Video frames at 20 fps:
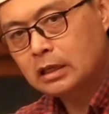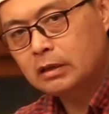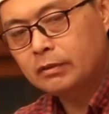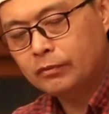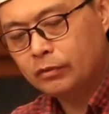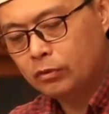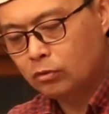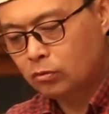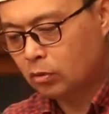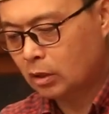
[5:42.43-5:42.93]
if
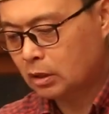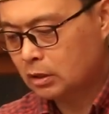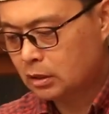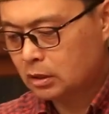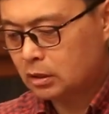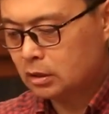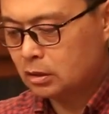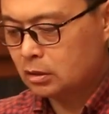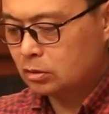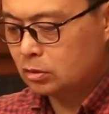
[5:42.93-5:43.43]
you want
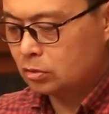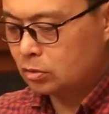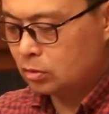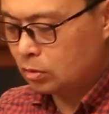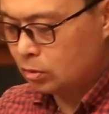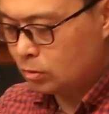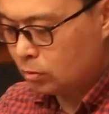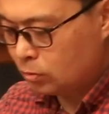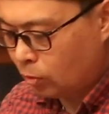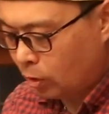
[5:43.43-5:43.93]
to
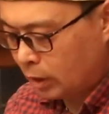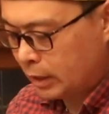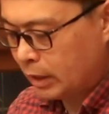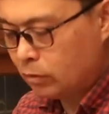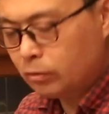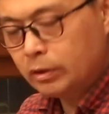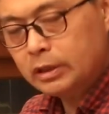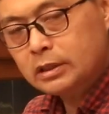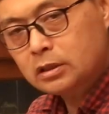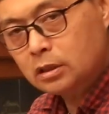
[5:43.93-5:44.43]

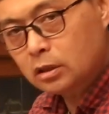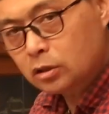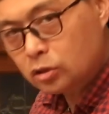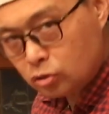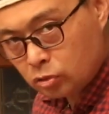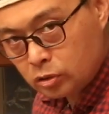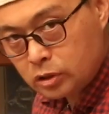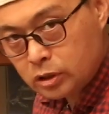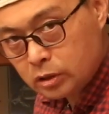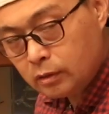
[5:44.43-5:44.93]
working with the
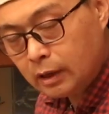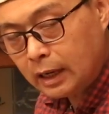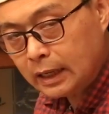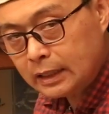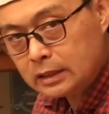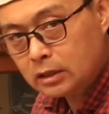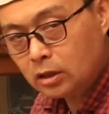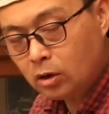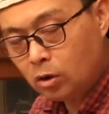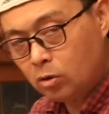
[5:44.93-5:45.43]
sushi
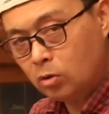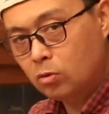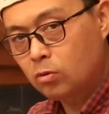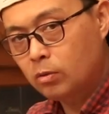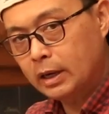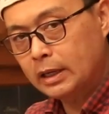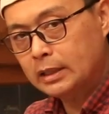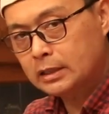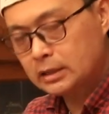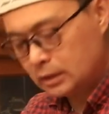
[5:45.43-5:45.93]
rice,
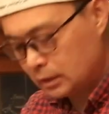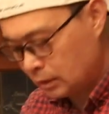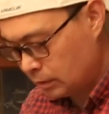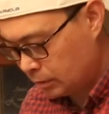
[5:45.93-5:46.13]
always